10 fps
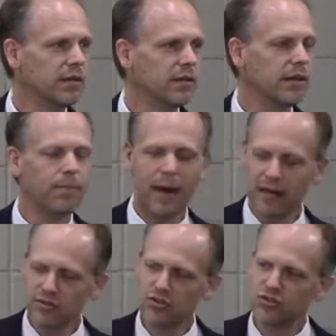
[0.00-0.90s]
the
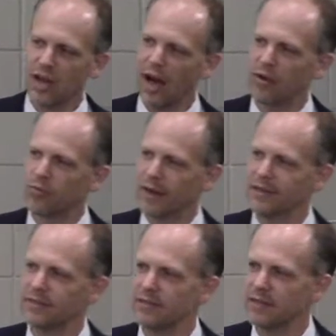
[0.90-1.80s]
Apostle John
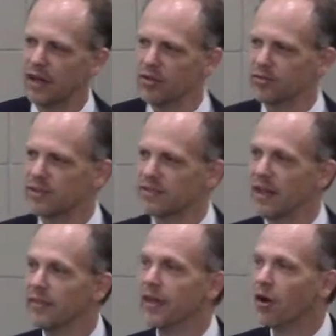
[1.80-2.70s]
writes and tells us
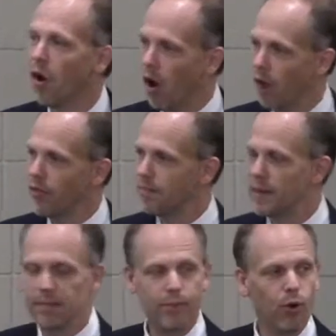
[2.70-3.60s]
that all the
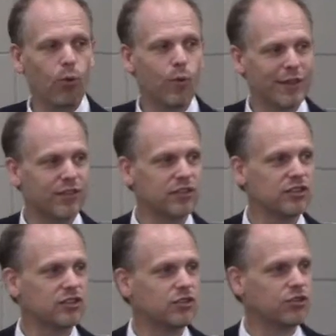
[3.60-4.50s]
people with
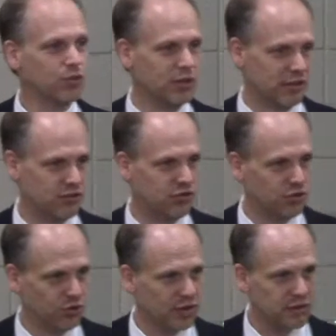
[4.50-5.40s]
Judas,
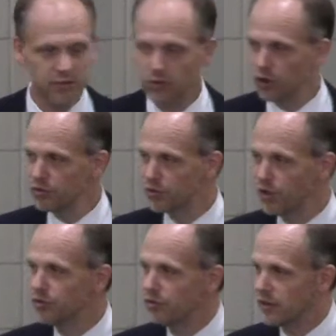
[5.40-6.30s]
those
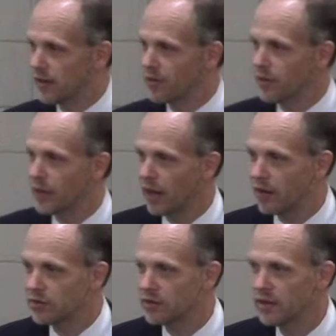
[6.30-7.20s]
soldiers and everyone
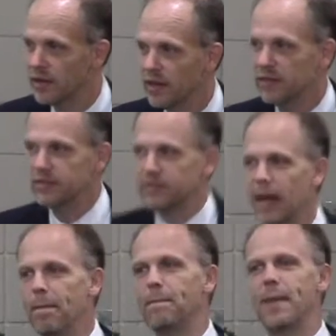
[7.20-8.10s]
else,
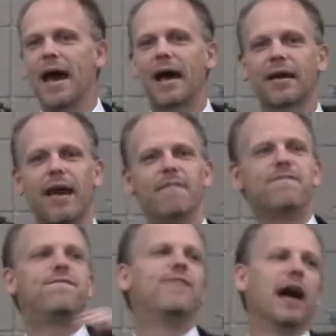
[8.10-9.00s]
stepped back and
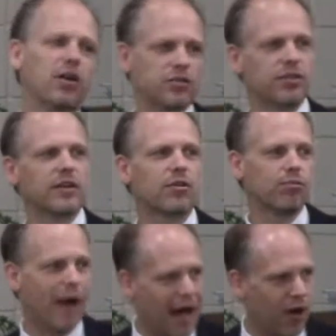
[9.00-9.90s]
fell to the
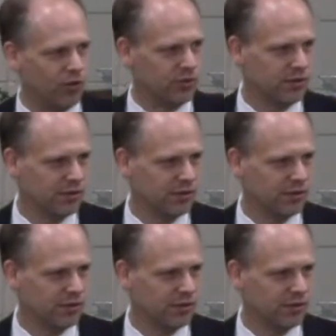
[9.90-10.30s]
ground.